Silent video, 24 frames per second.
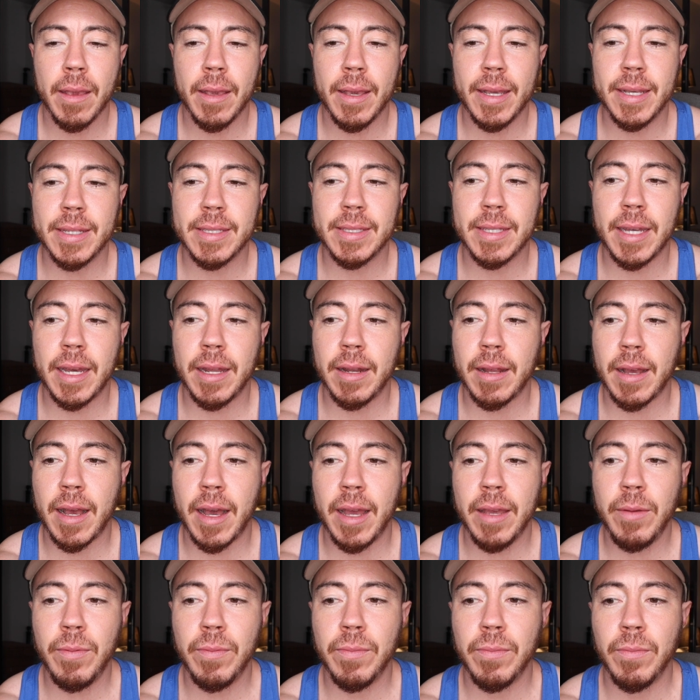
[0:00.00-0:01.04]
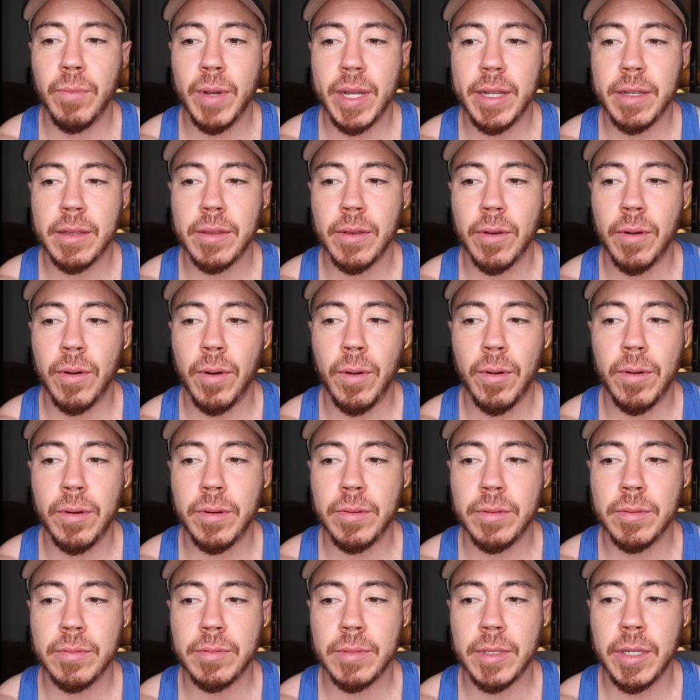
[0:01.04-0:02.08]
is that I went the
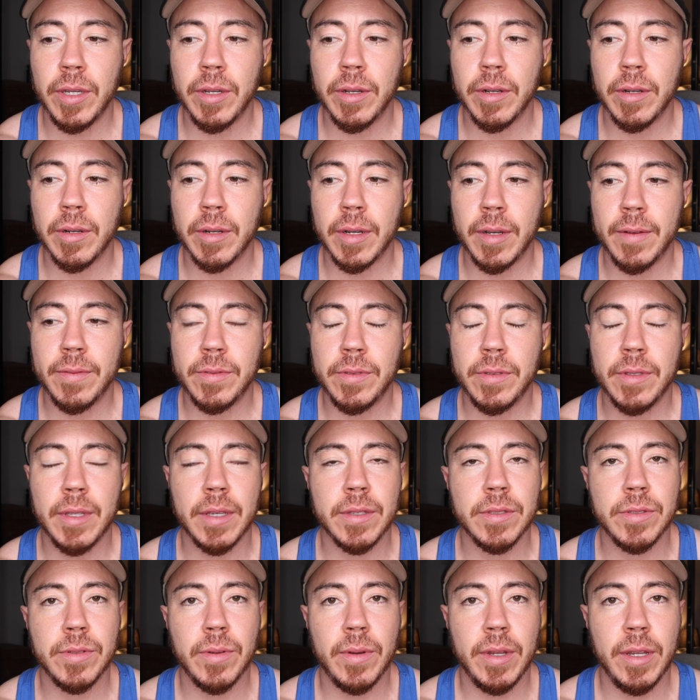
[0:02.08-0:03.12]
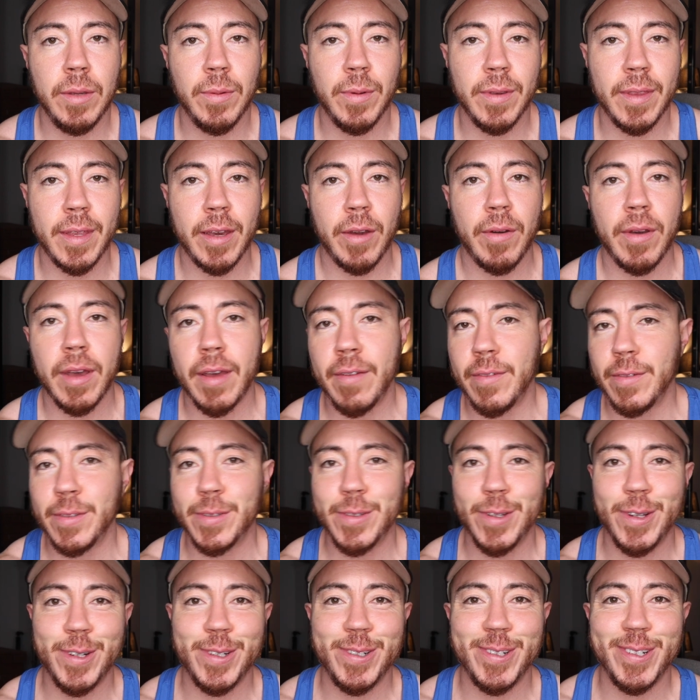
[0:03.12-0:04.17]
whole year of 2020 without having
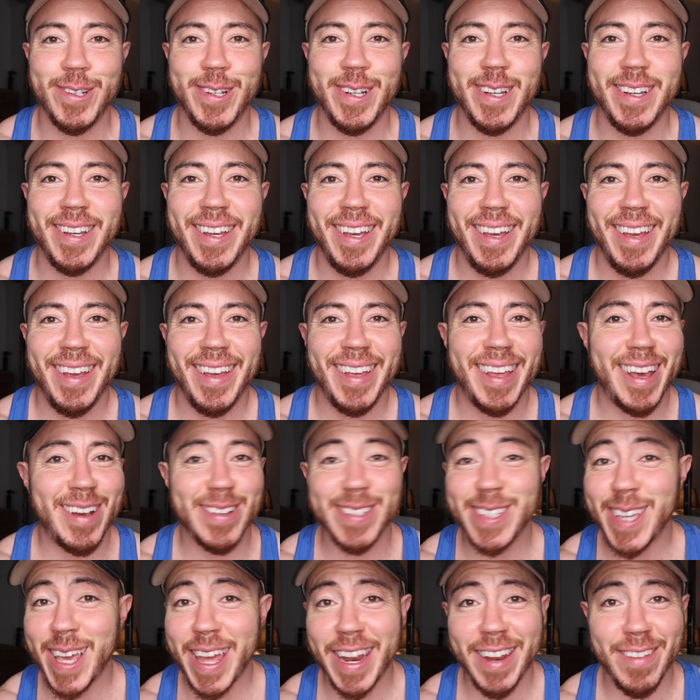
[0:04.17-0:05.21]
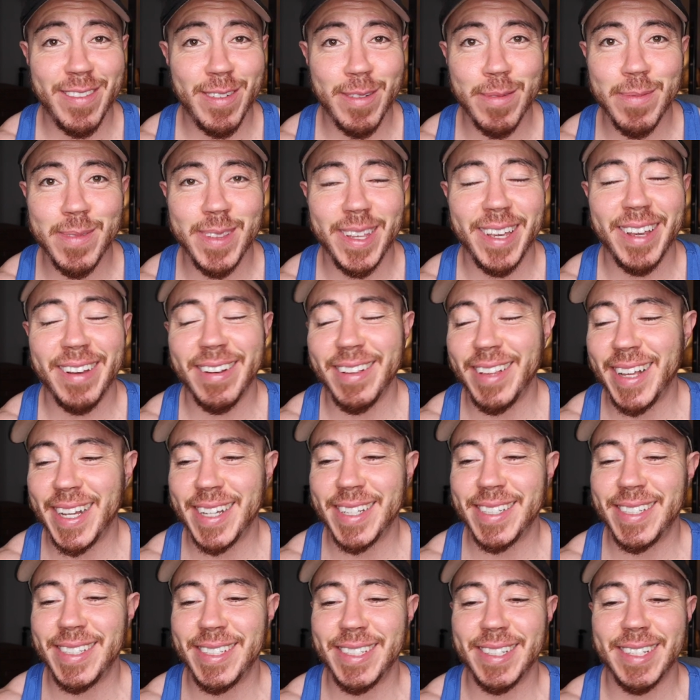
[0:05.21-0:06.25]
surgery. I was kind of up in the air
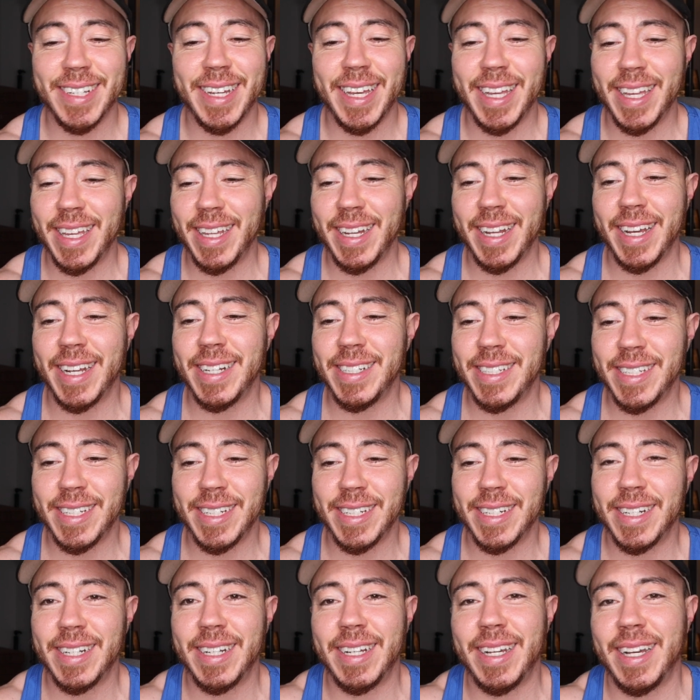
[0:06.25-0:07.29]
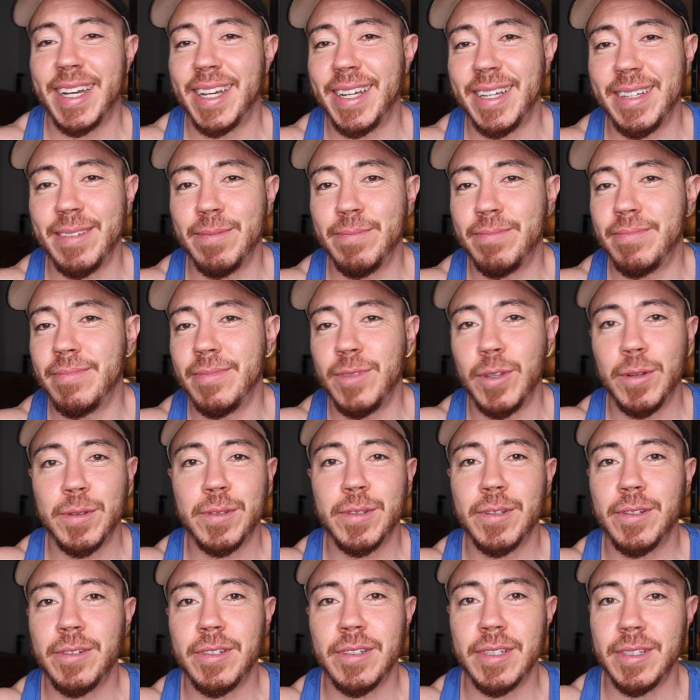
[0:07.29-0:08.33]
last year, and I did it. No
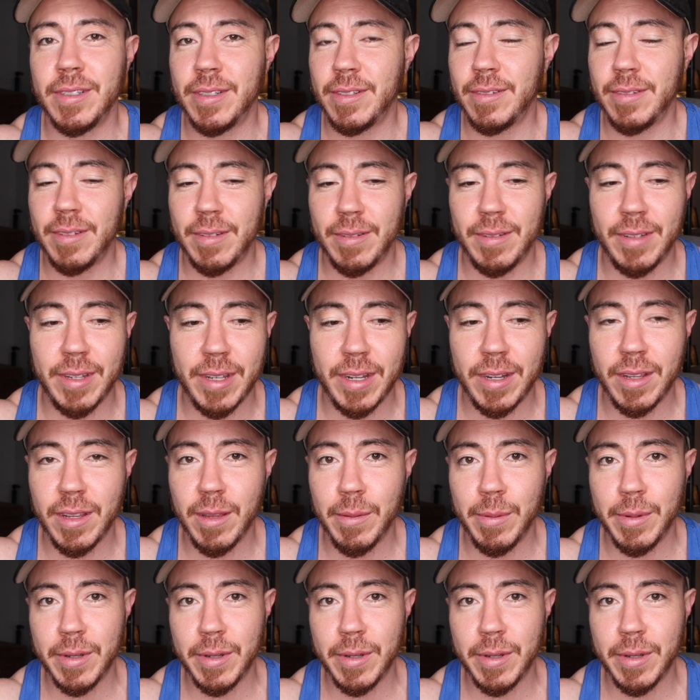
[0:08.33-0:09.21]
surgery. None on the